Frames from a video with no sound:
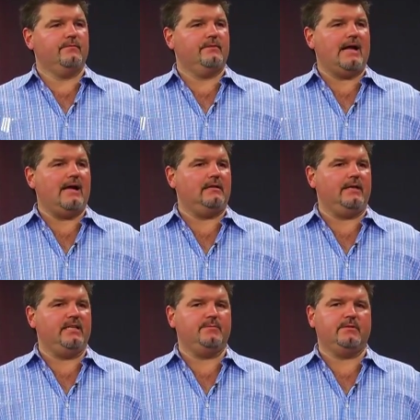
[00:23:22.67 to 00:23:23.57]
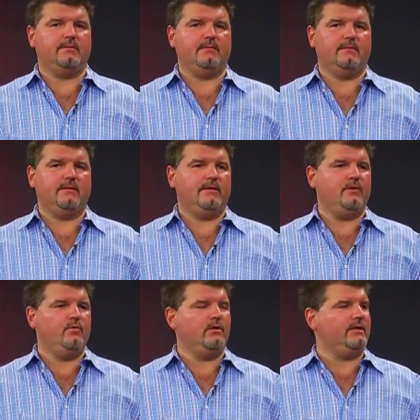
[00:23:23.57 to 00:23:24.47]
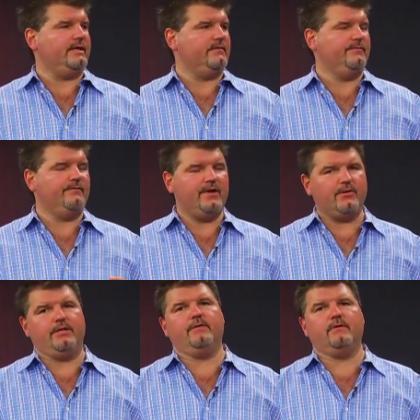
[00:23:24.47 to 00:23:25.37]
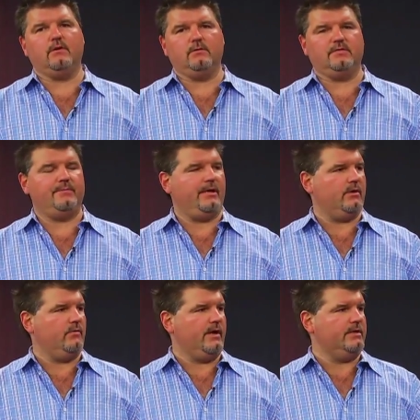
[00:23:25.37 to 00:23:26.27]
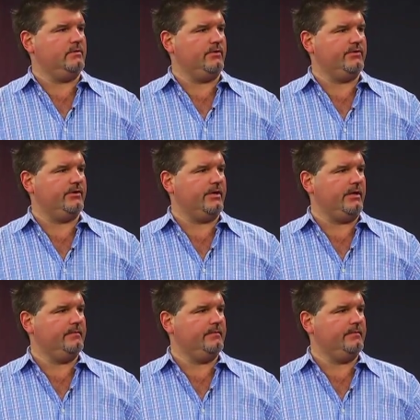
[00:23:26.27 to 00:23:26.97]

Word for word: holidays, but you really, it's very difficult to pair reds with turkey.